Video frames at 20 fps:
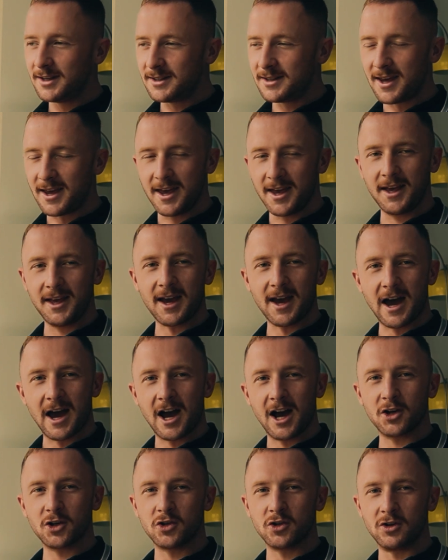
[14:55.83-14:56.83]
Take
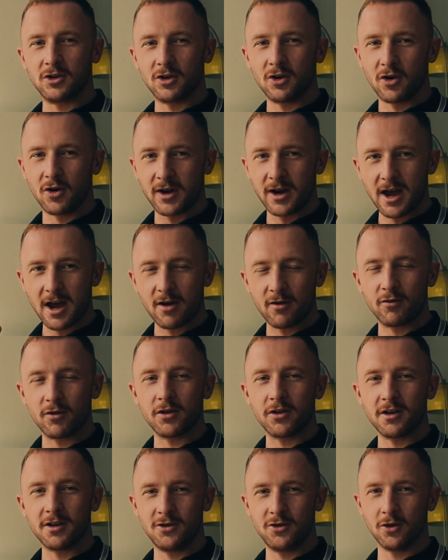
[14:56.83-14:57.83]
action on
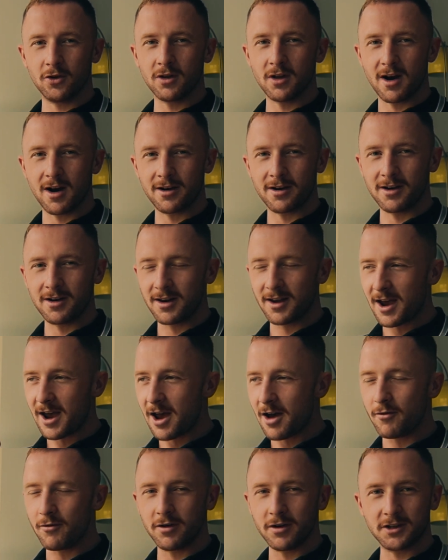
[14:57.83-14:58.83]
everything you're learning
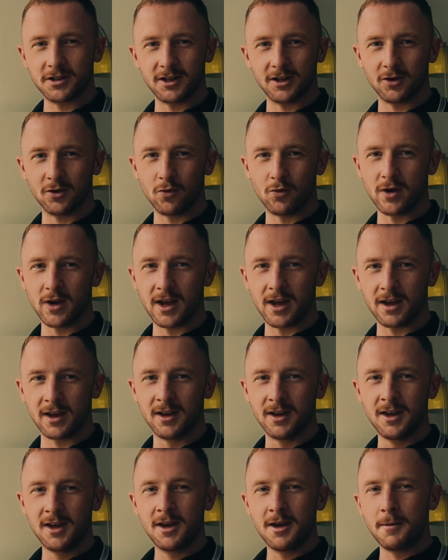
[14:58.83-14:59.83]
every single day.